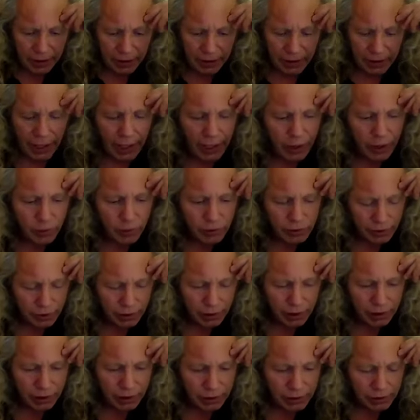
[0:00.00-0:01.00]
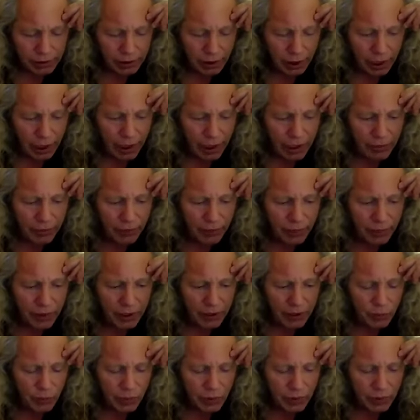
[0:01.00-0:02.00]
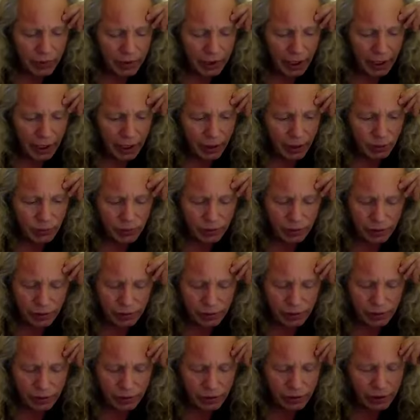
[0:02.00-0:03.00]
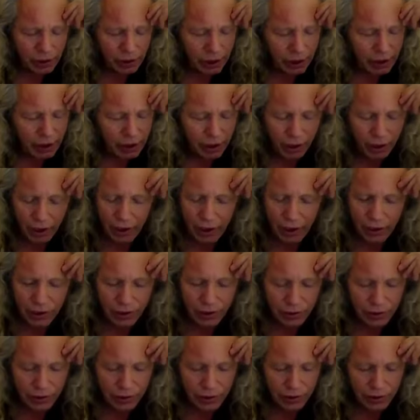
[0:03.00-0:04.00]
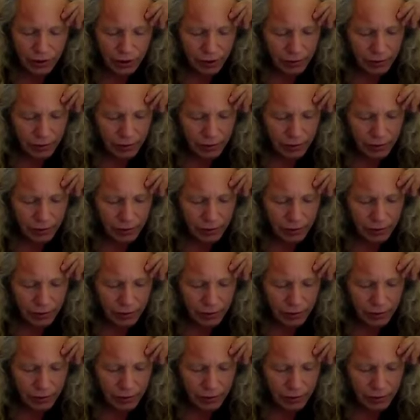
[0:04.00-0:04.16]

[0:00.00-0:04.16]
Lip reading: counselors, I've been with counselors and psychiatrists.